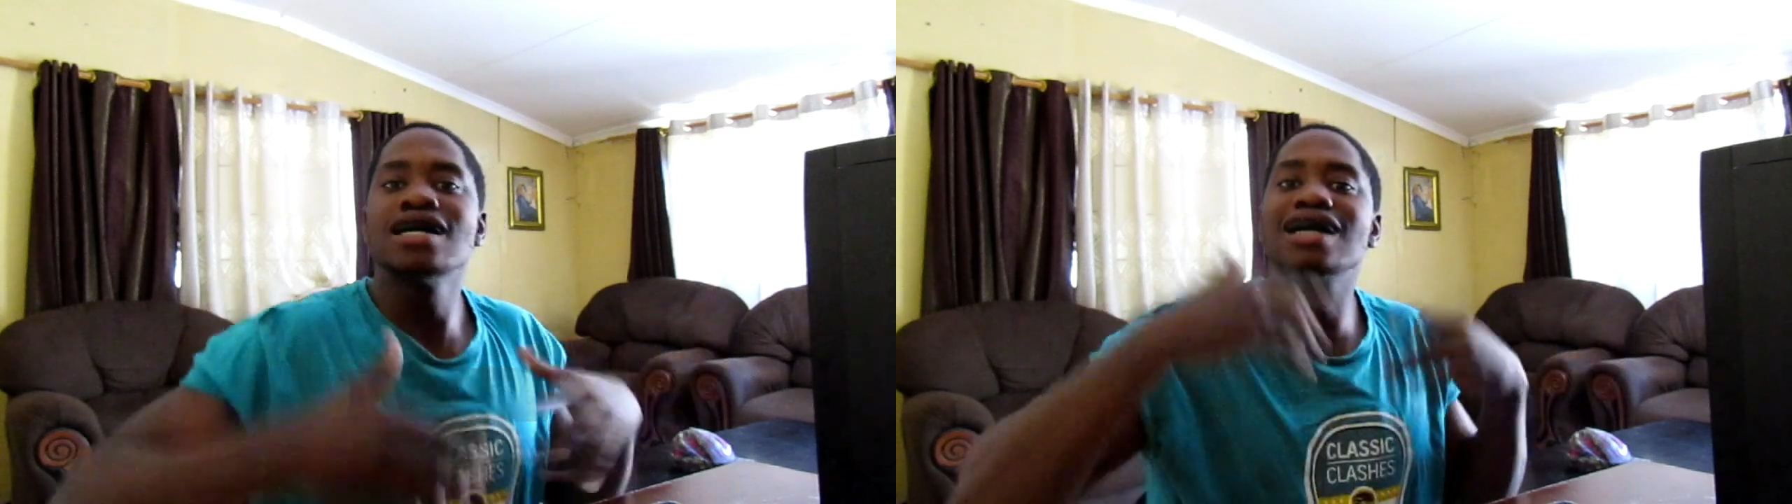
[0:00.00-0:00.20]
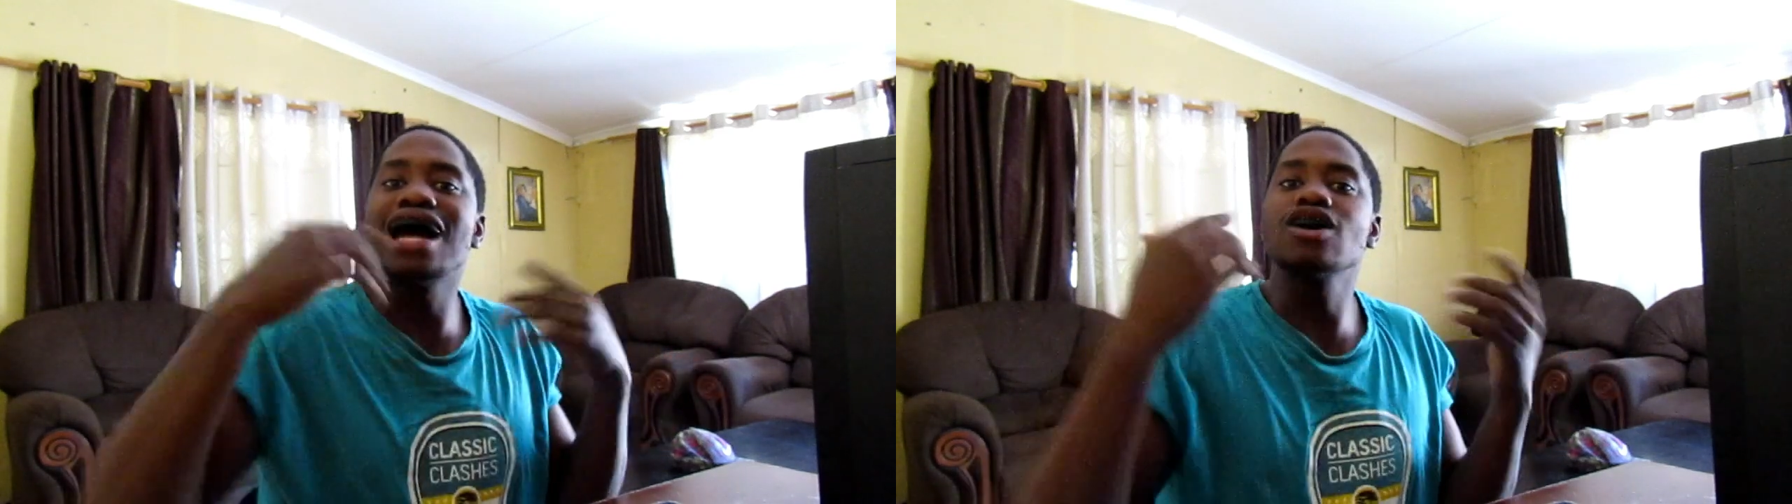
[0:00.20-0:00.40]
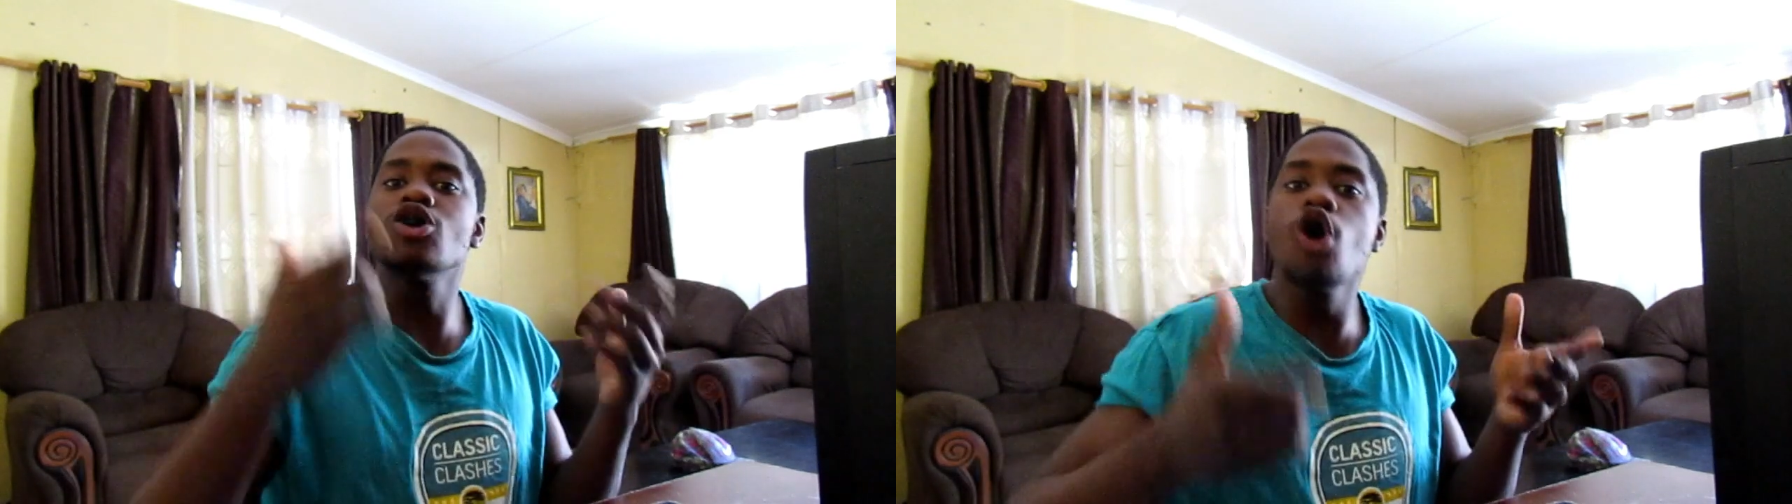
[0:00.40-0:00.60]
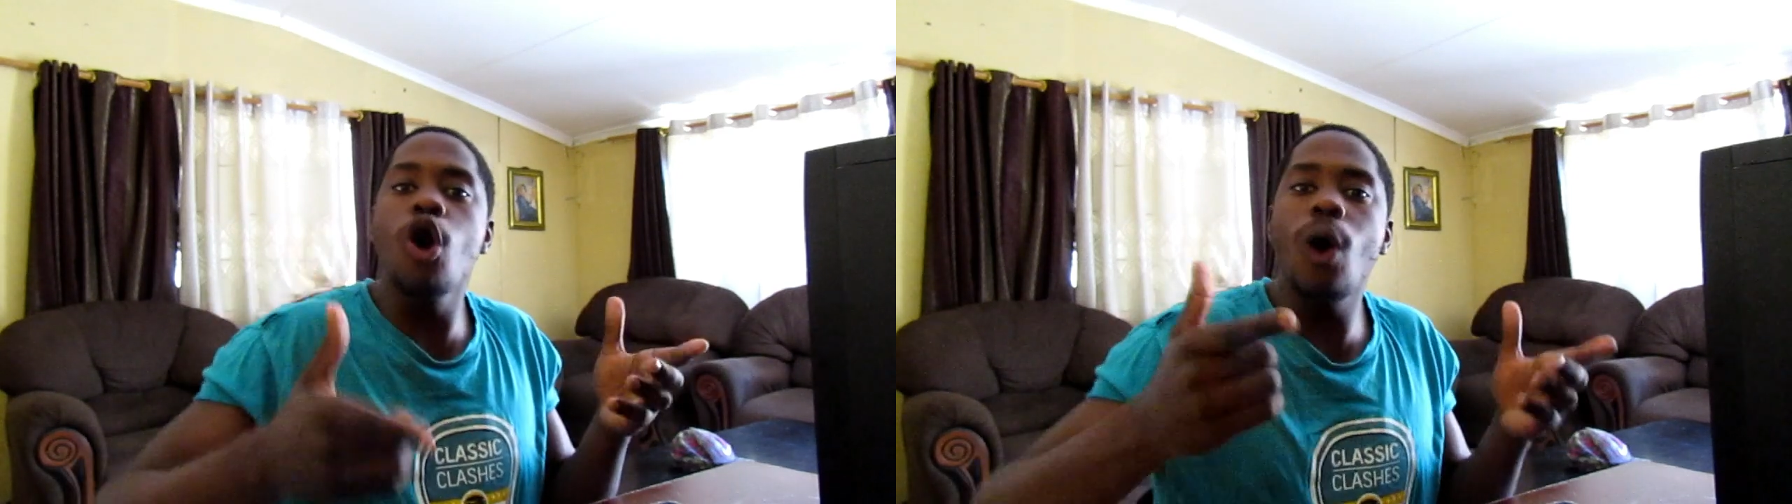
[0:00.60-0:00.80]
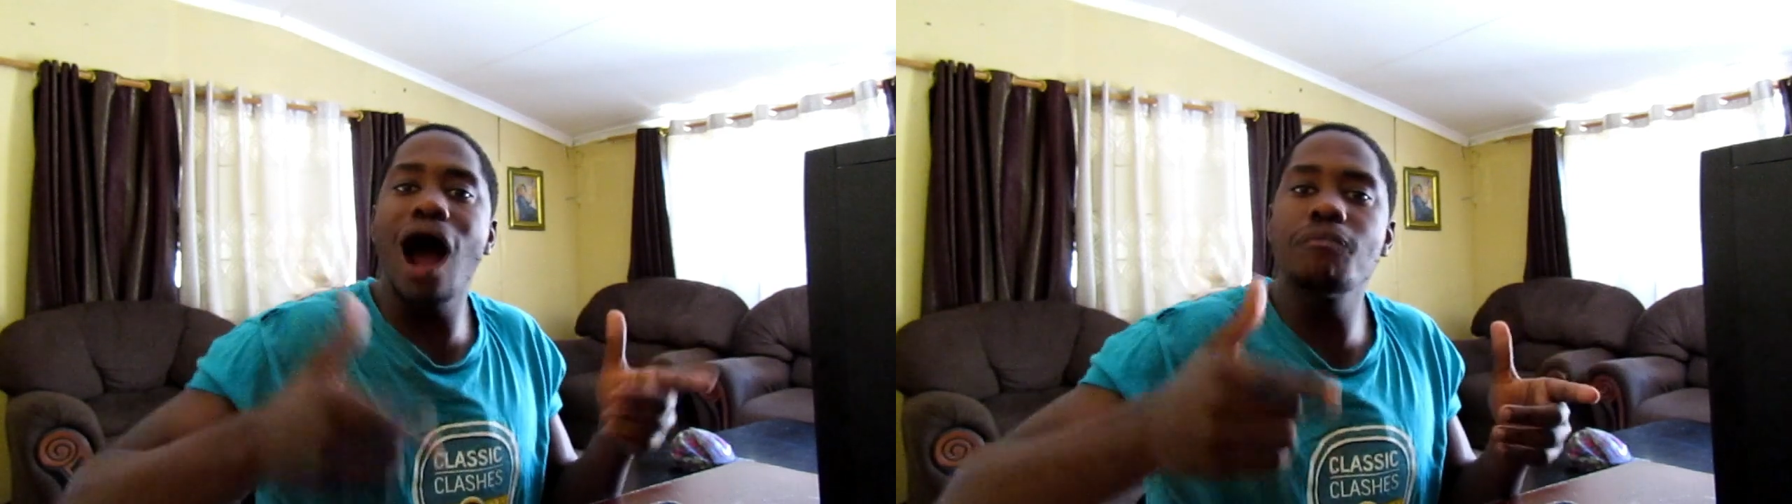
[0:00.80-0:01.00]
that you
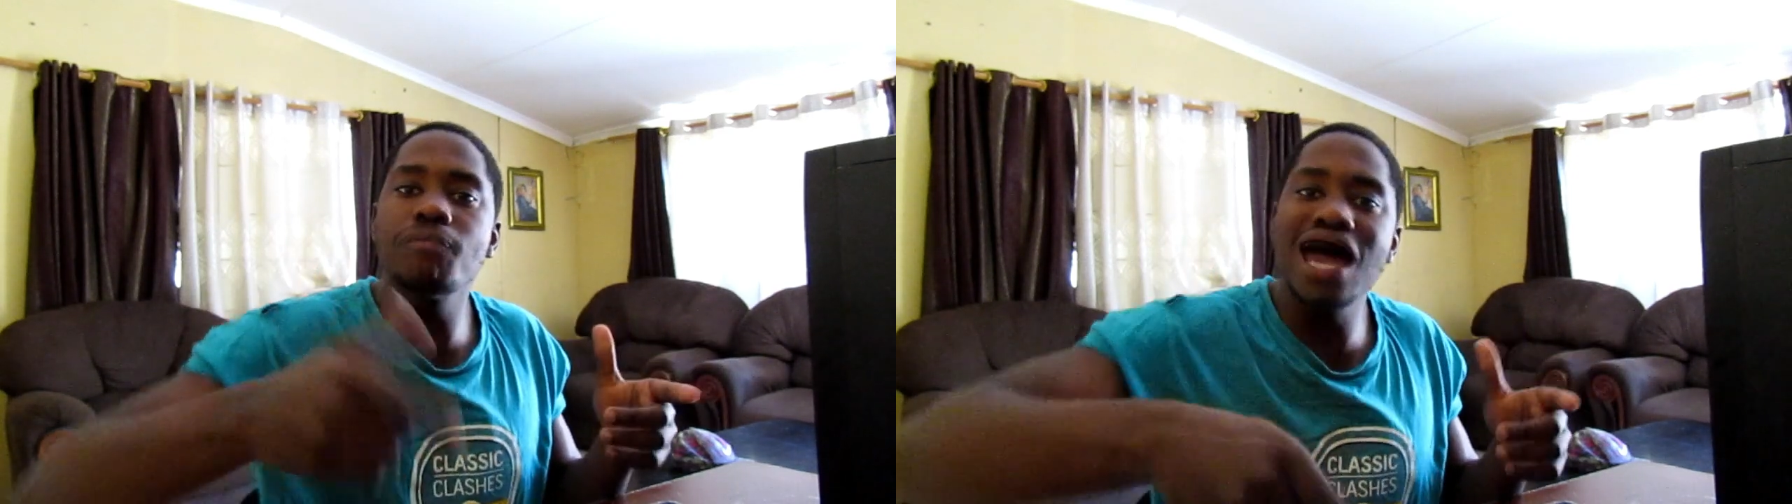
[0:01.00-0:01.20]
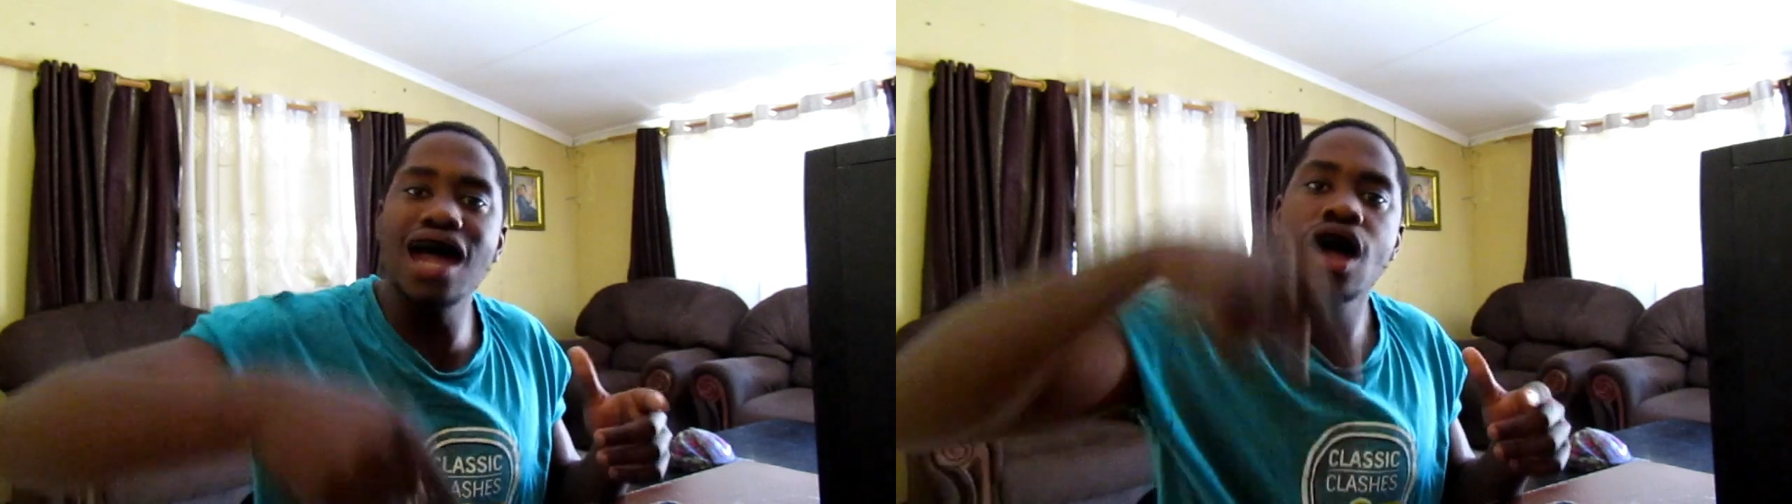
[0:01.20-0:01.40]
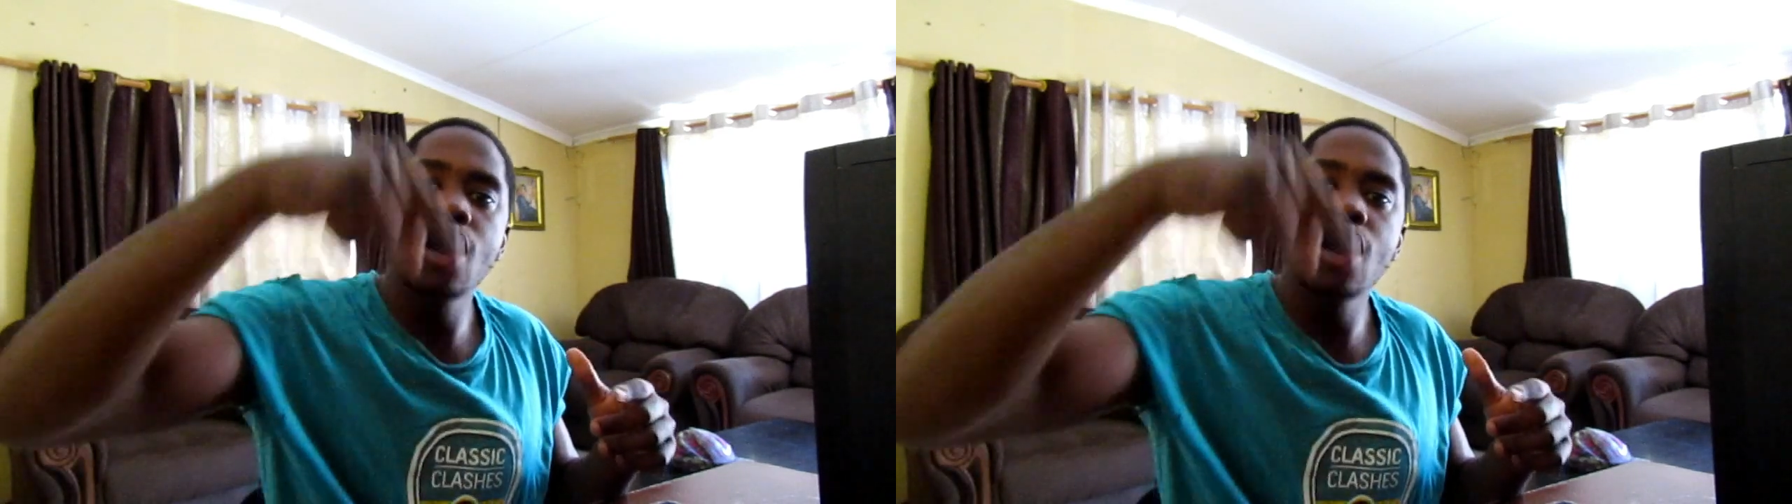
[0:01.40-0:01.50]
want me